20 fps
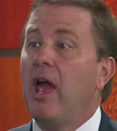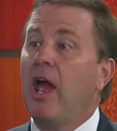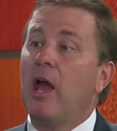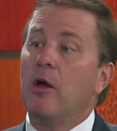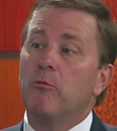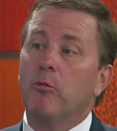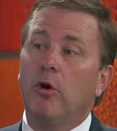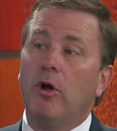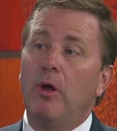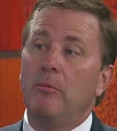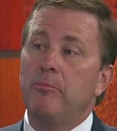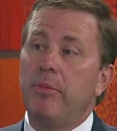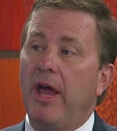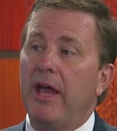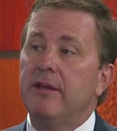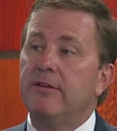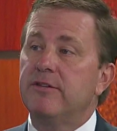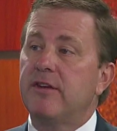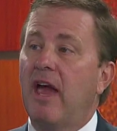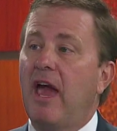and we're on
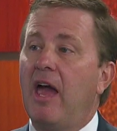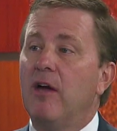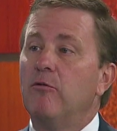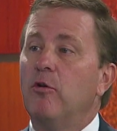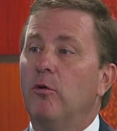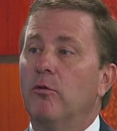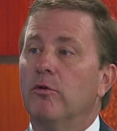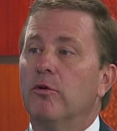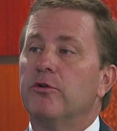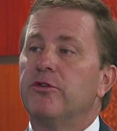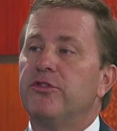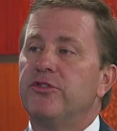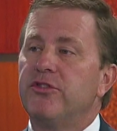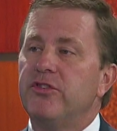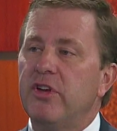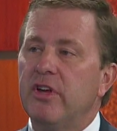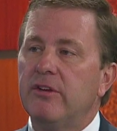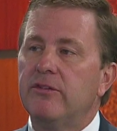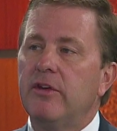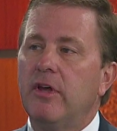pace to have over
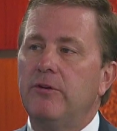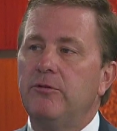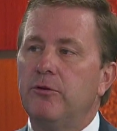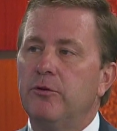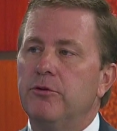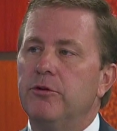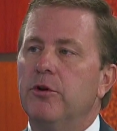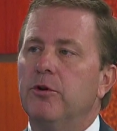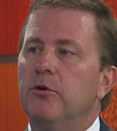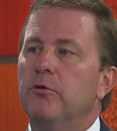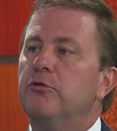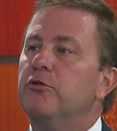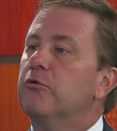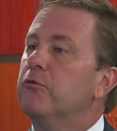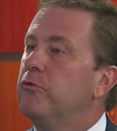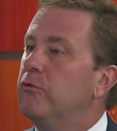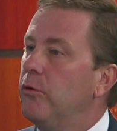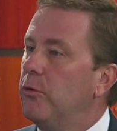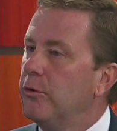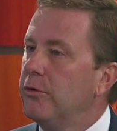600 new
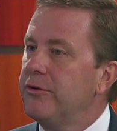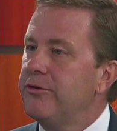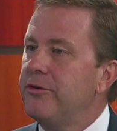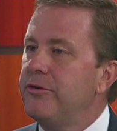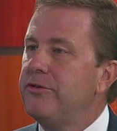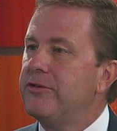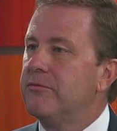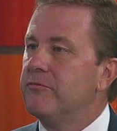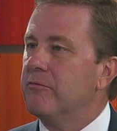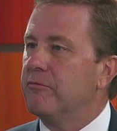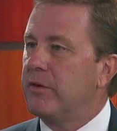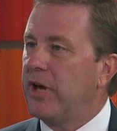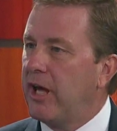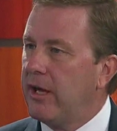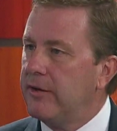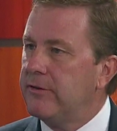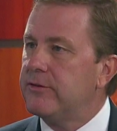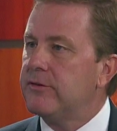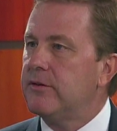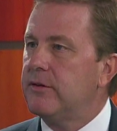divorces and
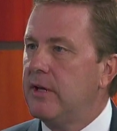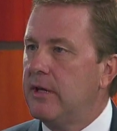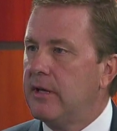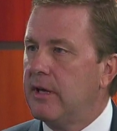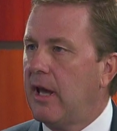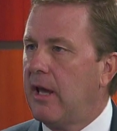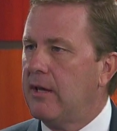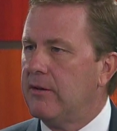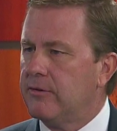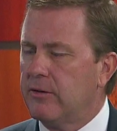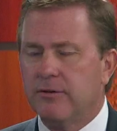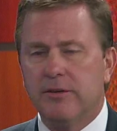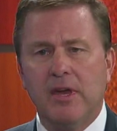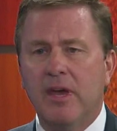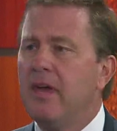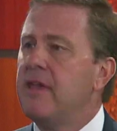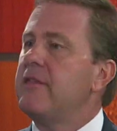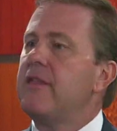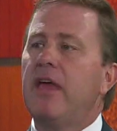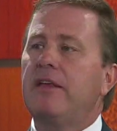custody cases.
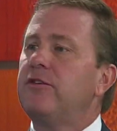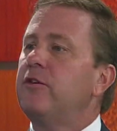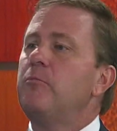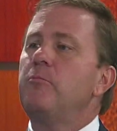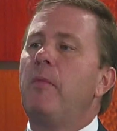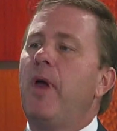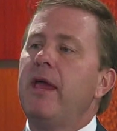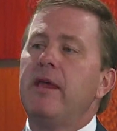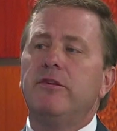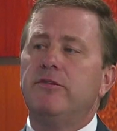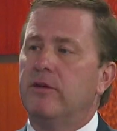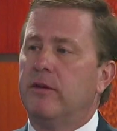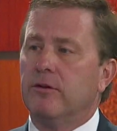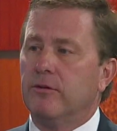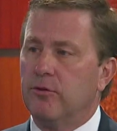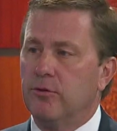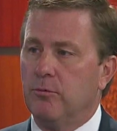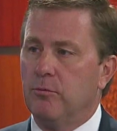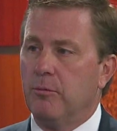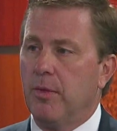That's amazing to